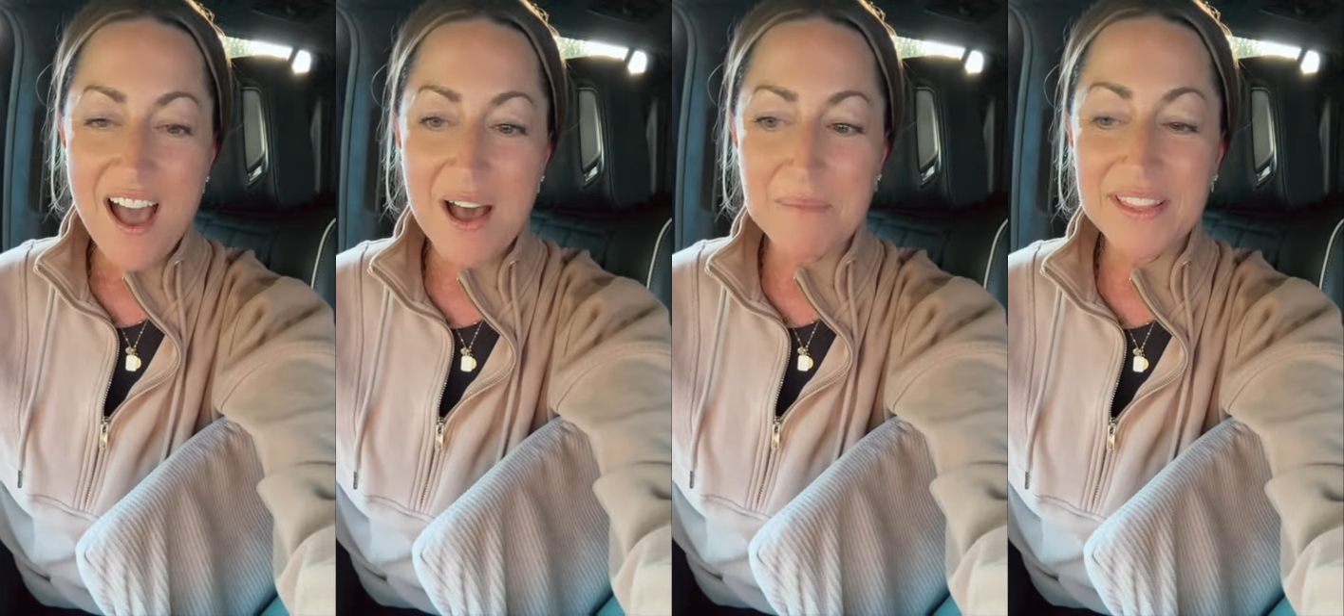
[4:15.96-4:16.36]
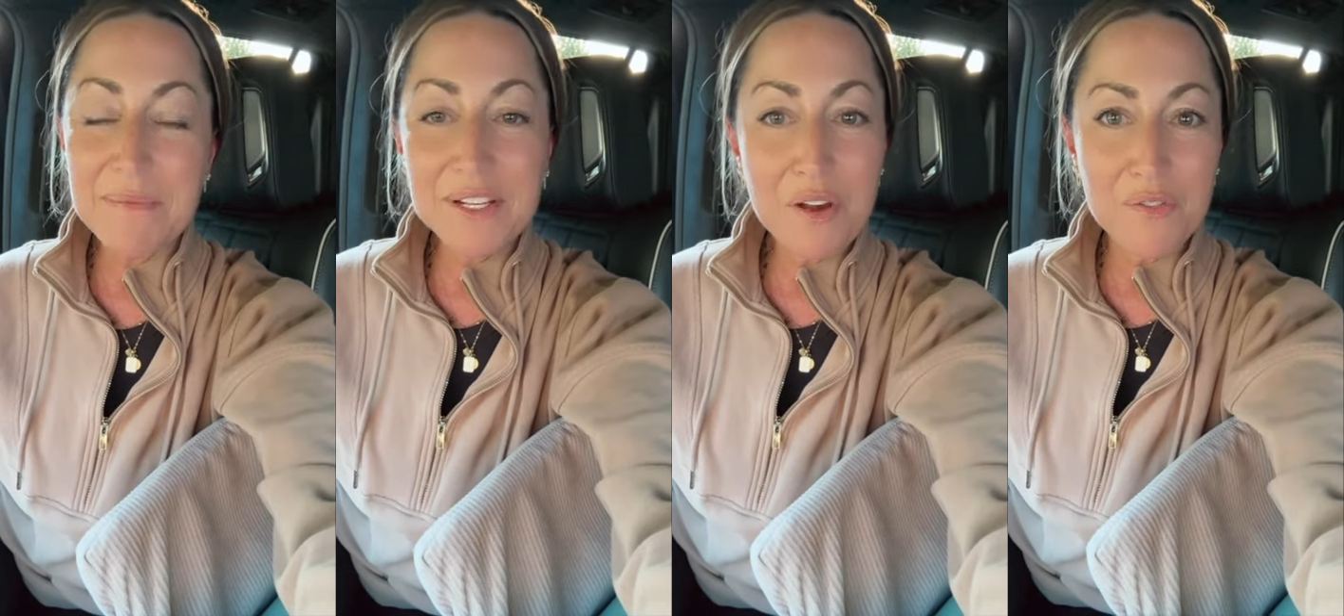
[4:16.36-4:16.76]
Um, but
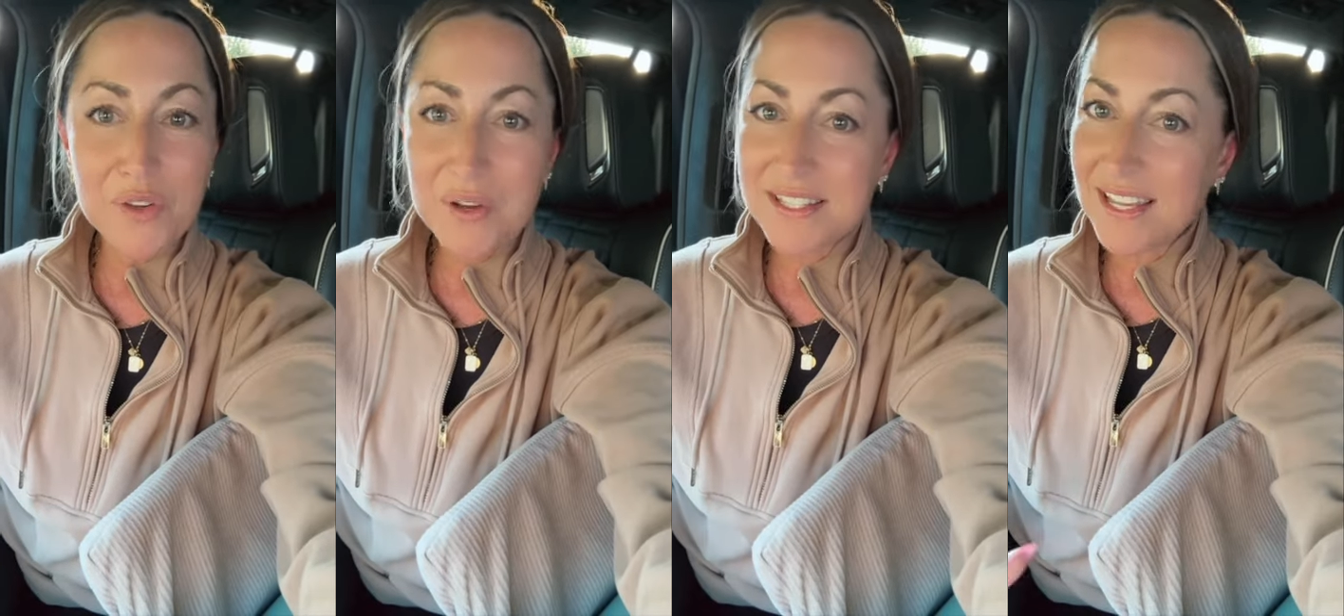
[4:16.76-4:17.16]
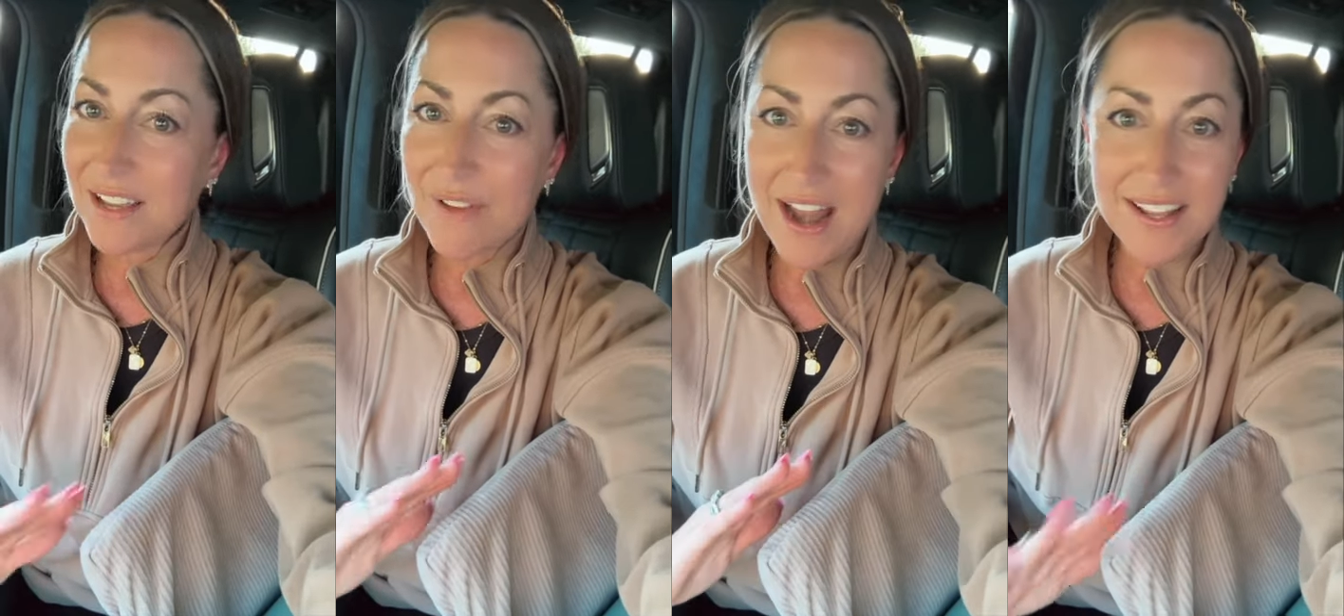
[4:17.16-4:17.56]
let me know if you guys
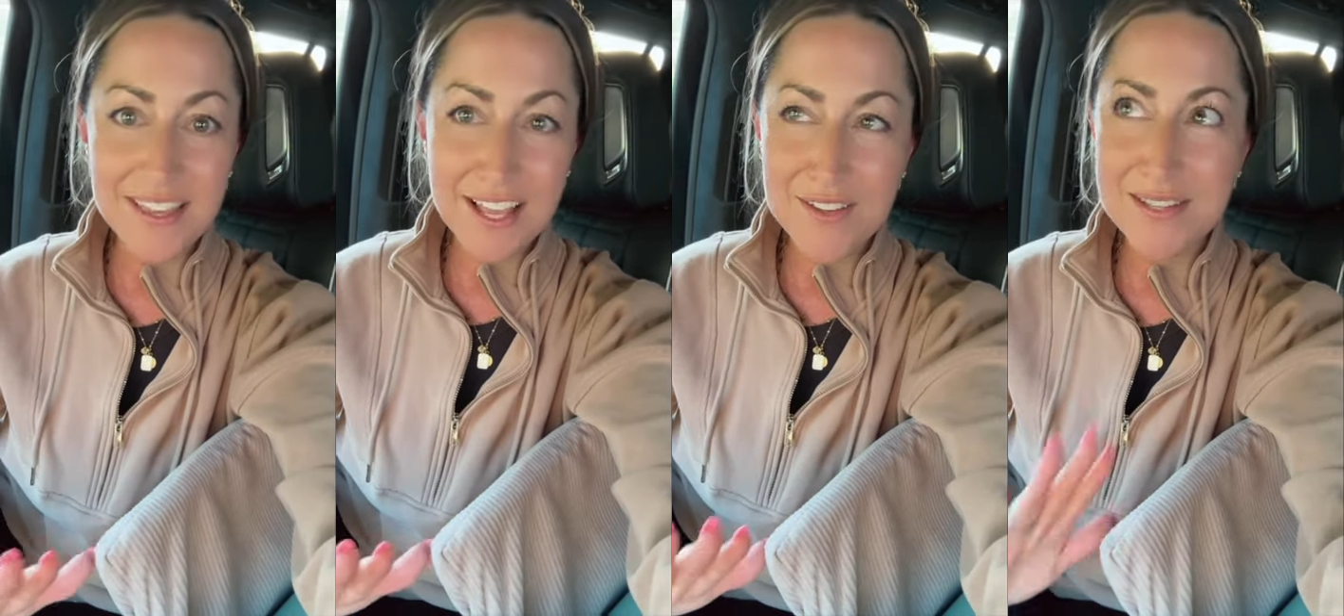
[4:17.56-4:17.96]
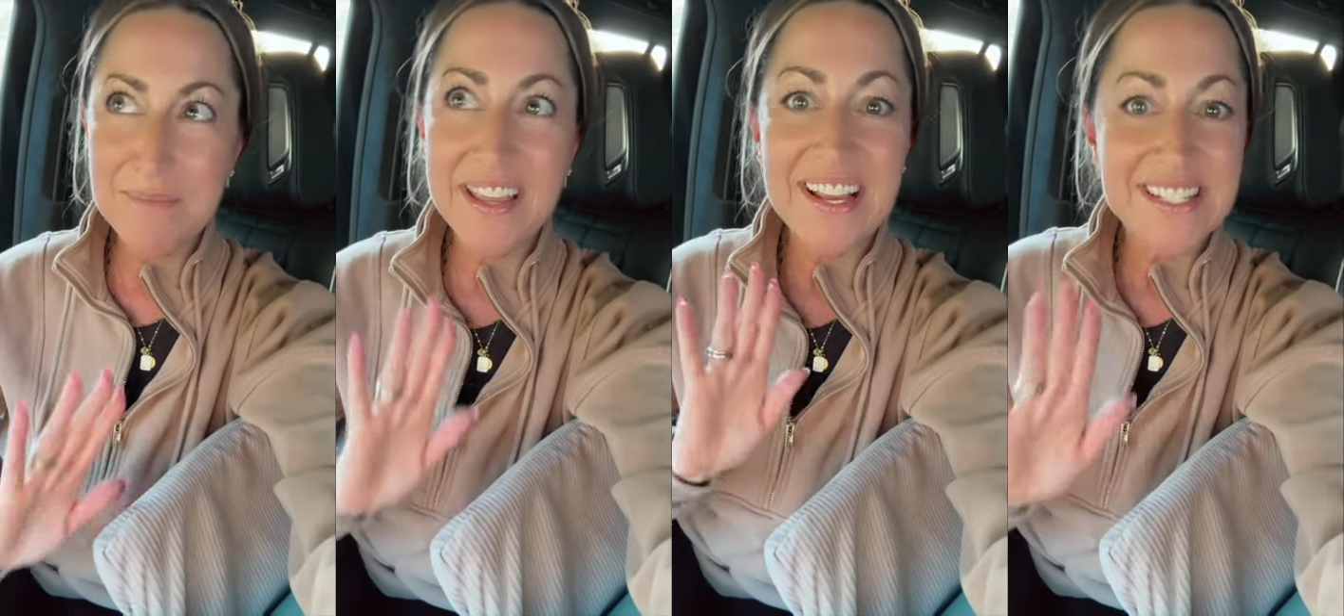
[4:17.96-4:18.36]
think of anything else,
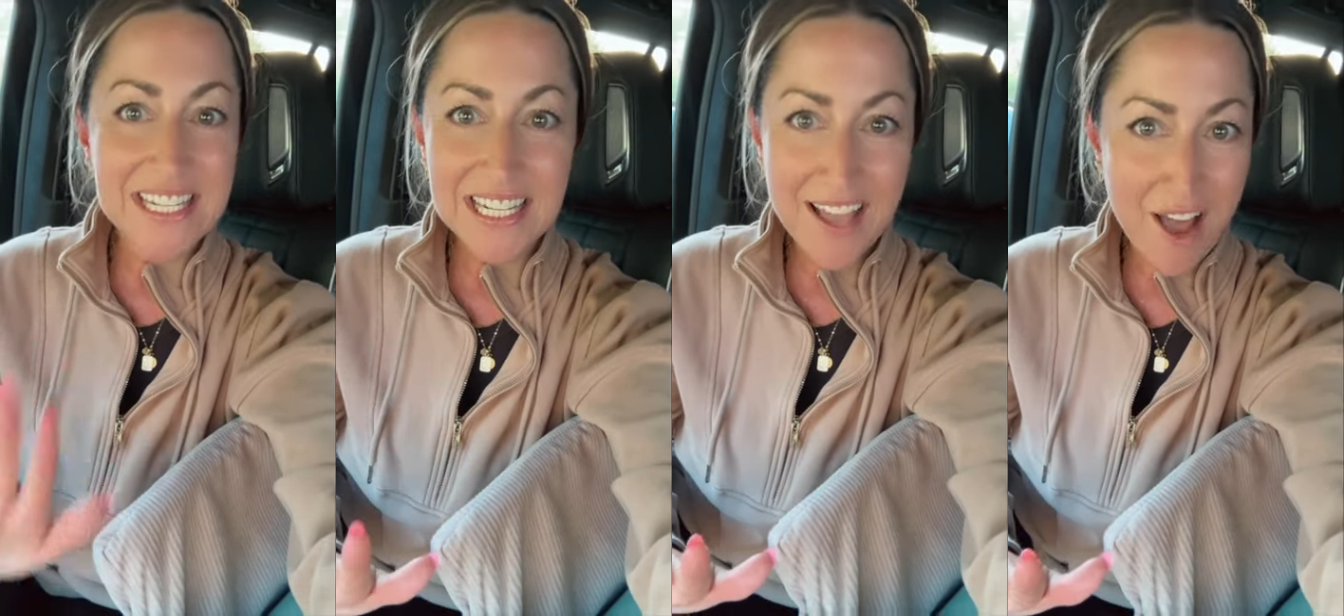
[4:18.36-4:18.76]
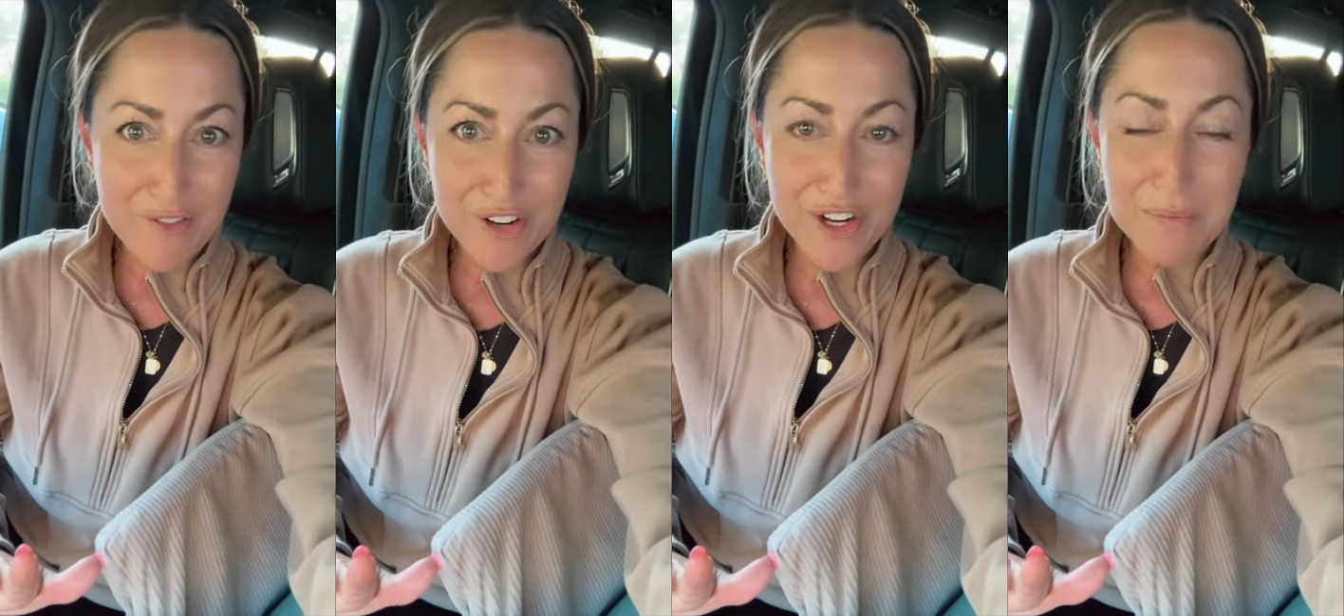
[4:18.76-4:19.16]
something I didn't
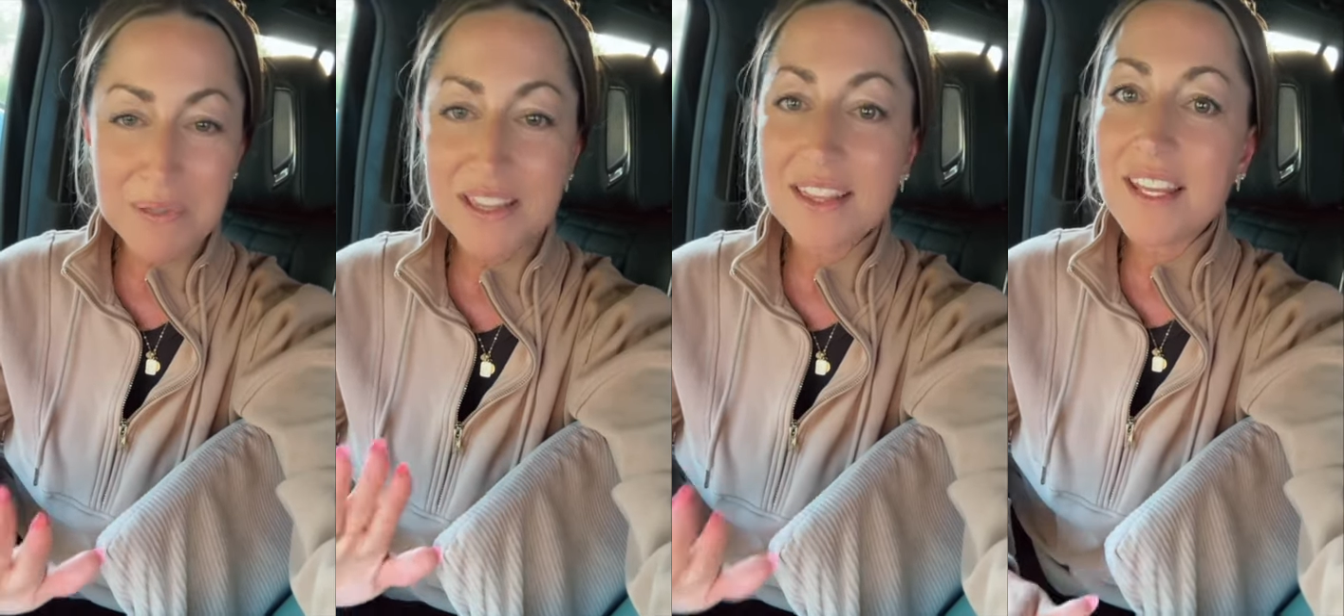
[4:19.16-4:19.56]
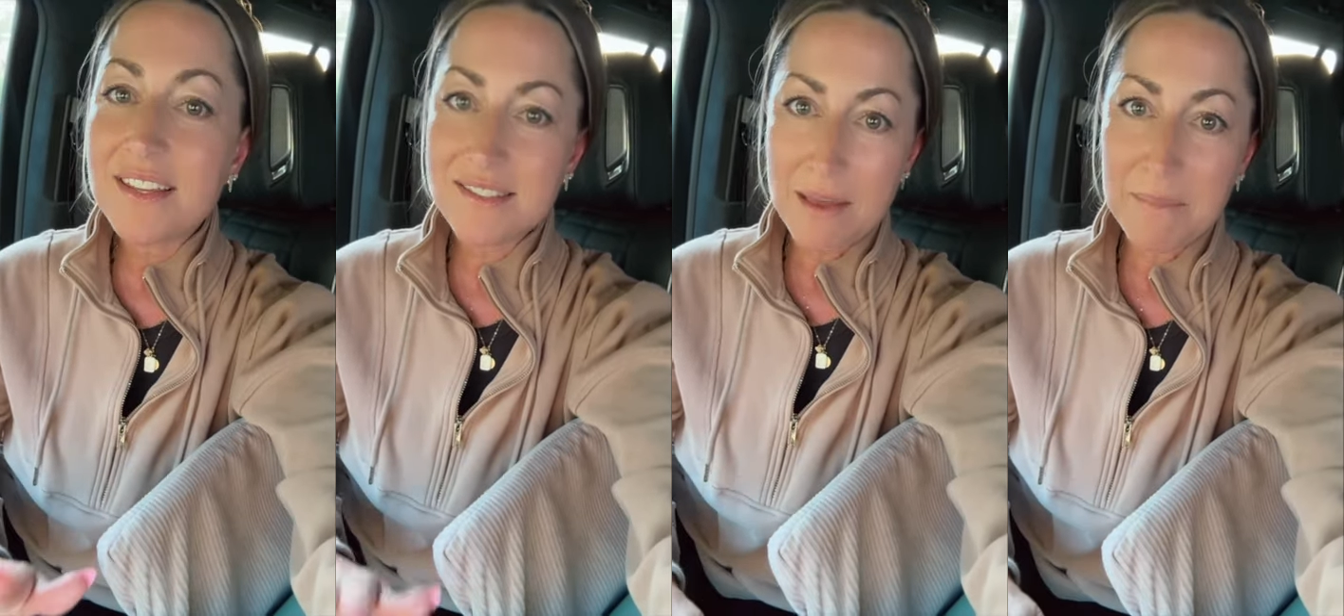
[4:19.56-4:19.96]
cover,
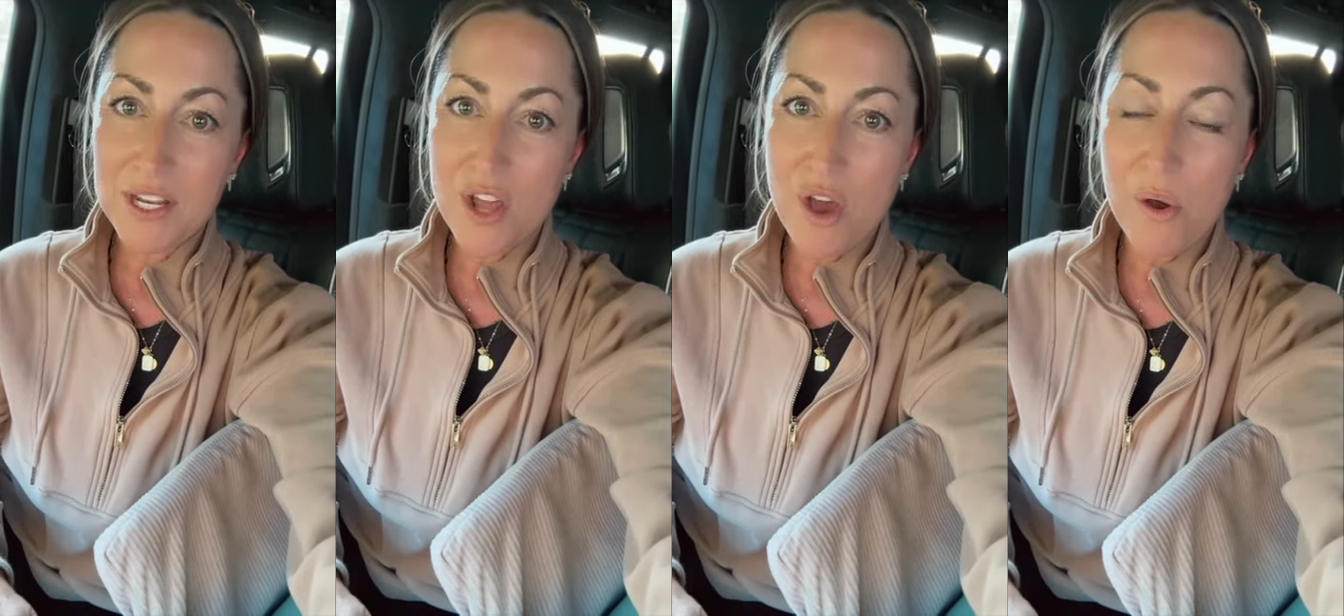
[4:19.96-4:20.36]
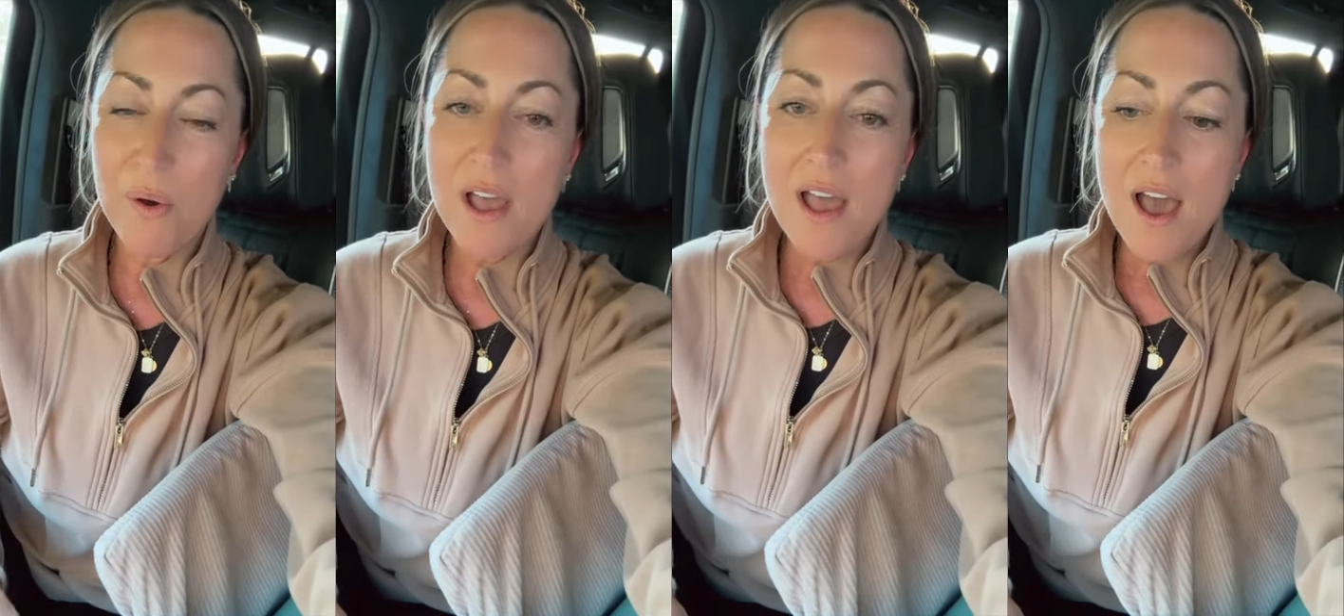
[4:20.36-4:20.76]
please let me know.